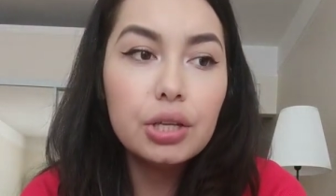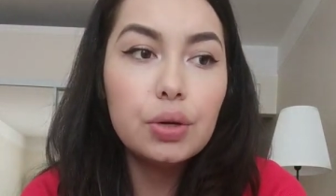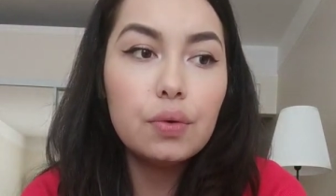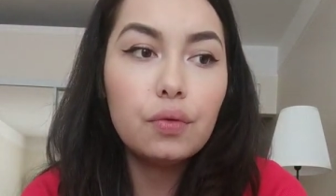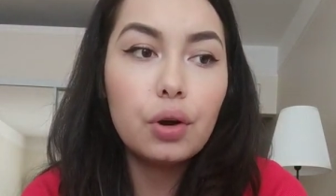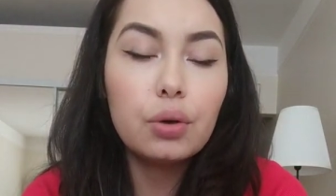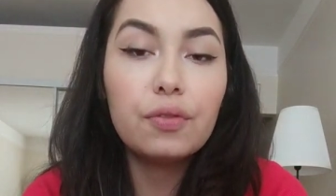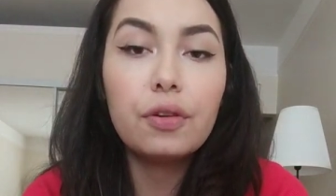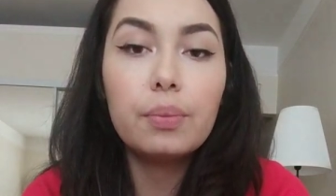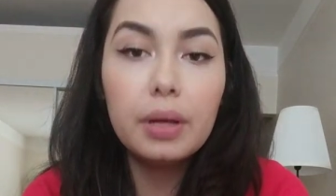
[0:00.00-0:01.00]
you've grown
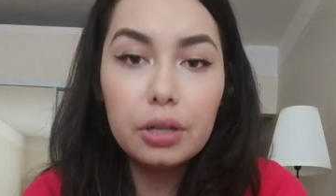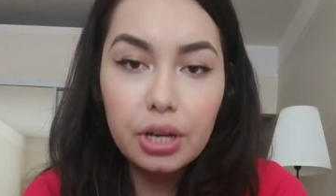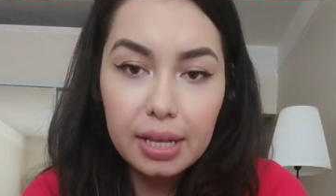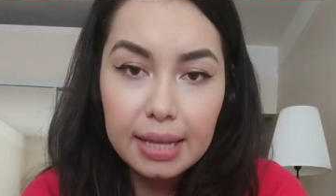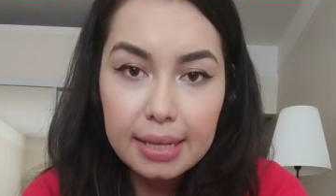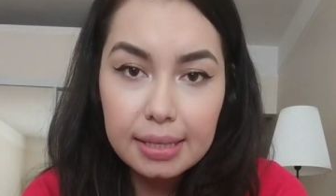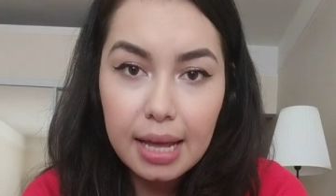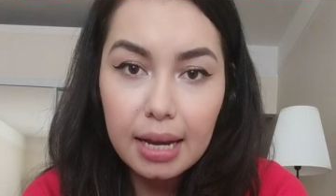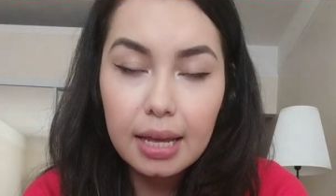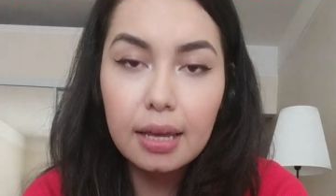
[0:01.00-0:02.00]
familiar in that
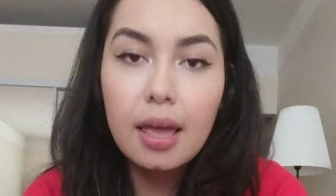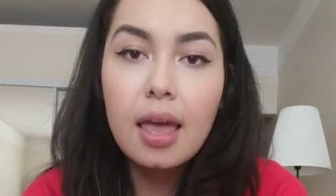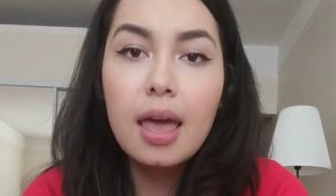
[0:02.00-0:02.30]
setting,